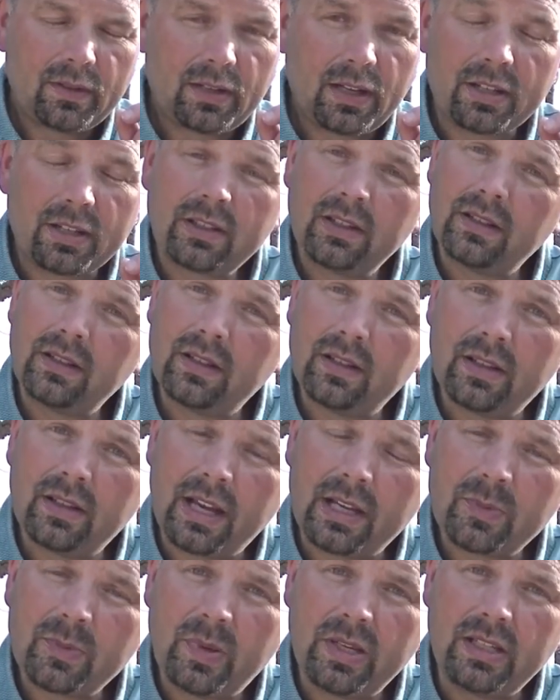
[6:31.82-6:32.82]
Actually, the
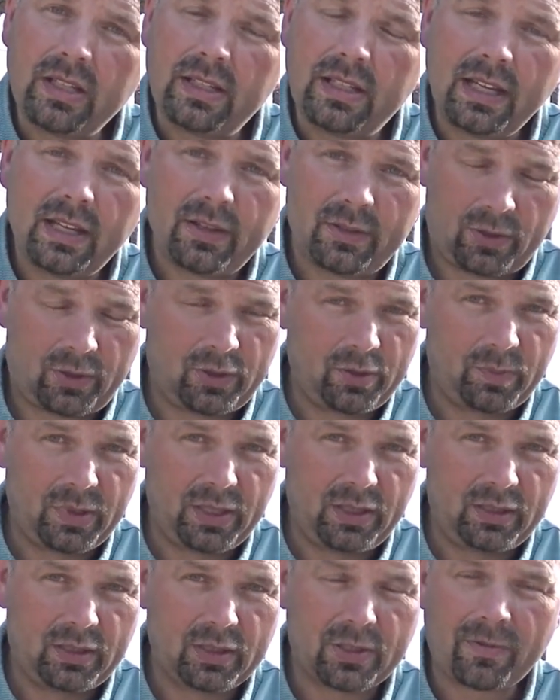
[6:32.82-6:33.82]
X P Deus could
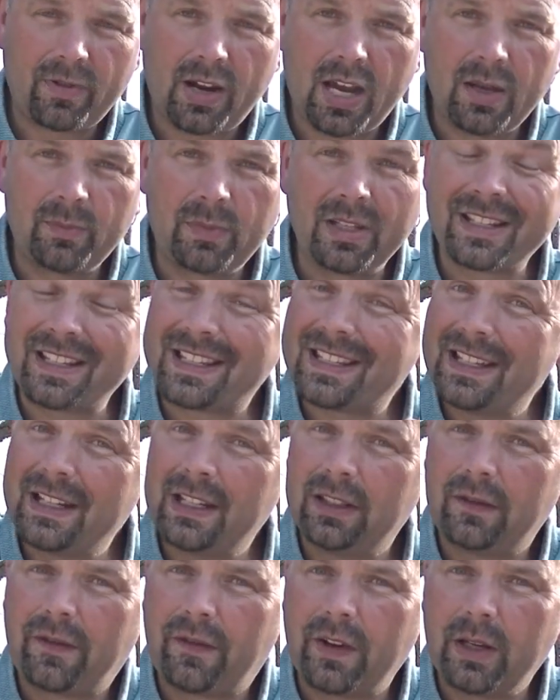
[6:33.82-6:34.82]
be described as a
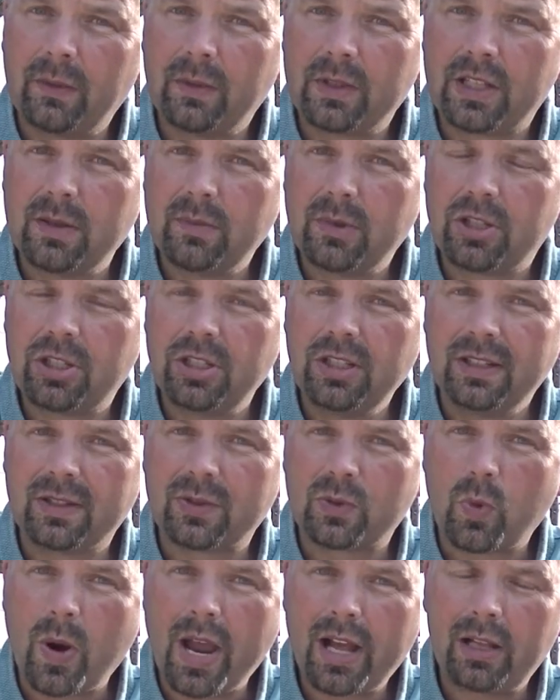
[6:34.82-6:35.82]
single frequency machine
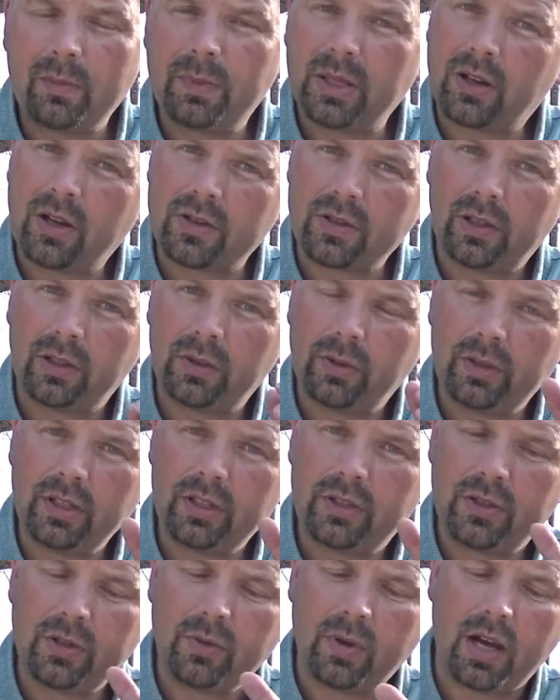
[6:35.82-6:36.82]
as well, because although you
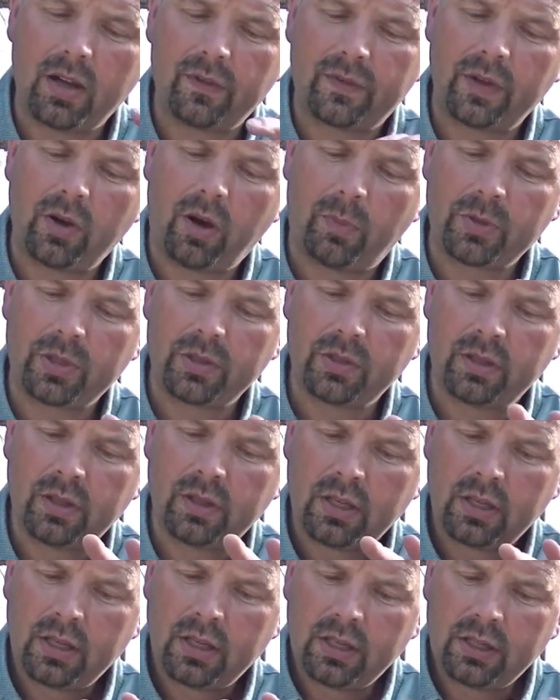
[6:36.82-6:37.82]
do have the option
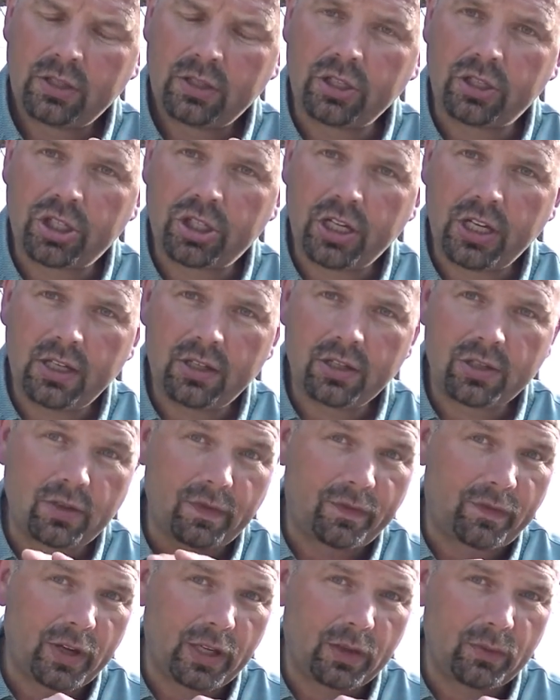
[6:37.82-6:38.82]
to change the
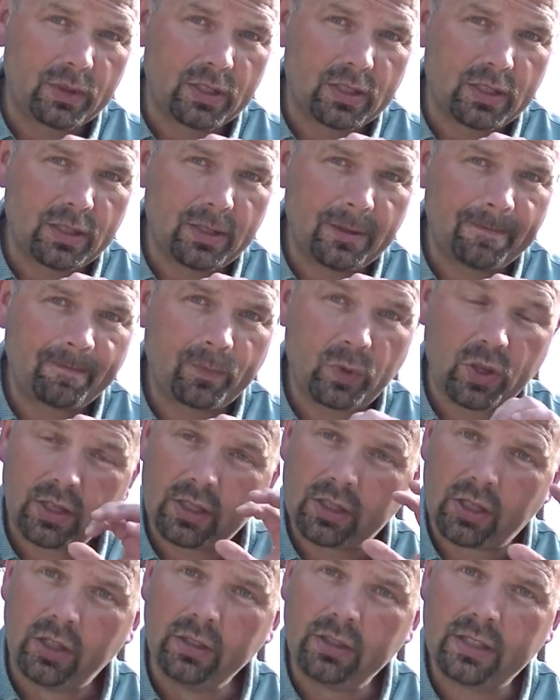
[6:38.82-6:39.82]
frequency that
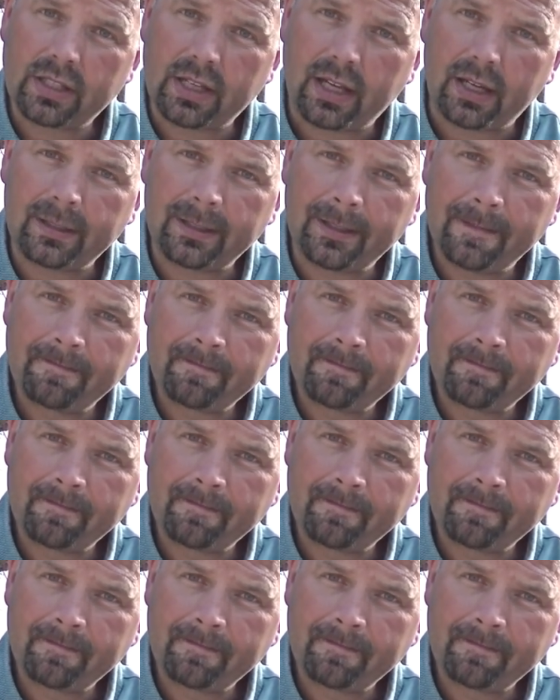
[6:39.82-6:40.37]
it hunts at,